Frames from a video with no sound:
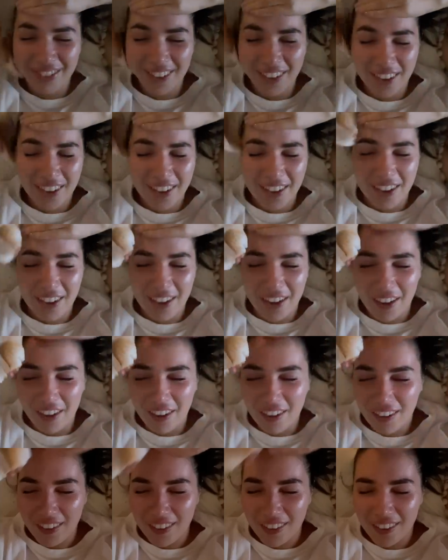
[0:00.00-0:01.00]

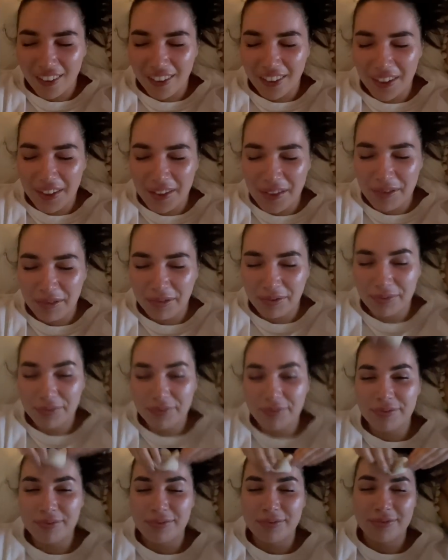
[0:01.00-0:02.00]
No one is speaking in this clip.